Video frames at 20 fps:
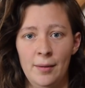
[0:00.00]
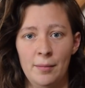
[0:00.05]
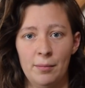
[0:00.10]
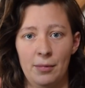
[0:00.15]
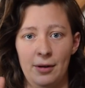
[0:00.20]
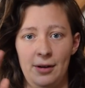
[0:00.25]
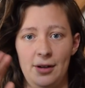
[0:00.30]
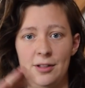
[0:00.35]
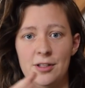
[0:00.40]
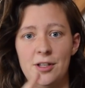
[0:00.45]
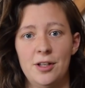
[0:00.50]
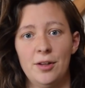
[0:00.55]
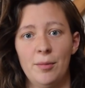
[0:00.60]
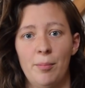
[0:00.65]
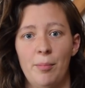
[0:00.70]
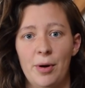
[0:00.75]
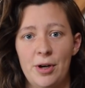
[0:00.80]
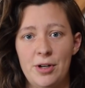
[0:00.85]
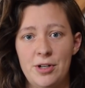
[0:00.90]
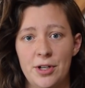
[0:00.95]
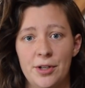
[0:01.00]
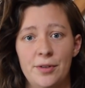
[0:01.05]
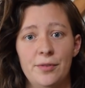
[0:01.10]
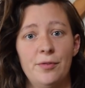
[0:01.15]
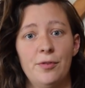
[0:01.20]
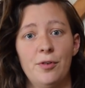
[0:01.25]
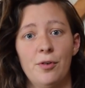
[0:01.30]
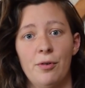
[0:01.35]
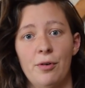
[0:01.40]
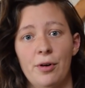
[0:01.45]
but it's in the budget
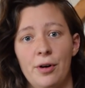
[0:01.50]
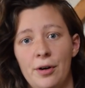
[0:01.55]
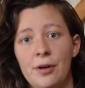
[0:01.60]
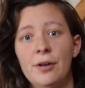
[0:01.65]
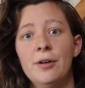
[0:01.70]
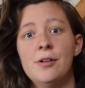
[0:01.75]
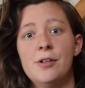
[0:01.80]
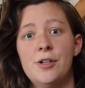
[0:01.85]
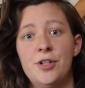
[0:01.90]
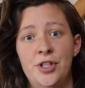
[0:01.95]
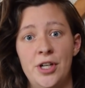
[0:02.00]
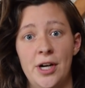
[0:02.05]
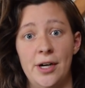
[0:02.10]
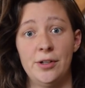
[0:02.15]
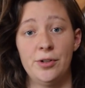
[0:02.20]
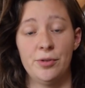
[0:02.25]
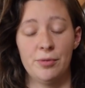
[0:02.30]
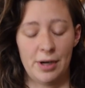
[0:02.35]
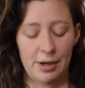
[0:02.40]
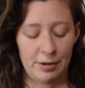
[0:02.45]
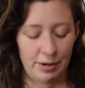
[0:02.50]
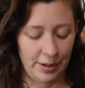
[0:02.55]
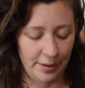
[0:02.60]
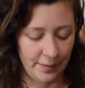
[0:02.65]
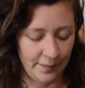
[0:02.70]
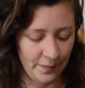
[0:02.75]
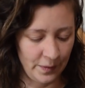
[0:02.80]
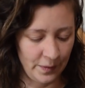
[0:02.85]
for January.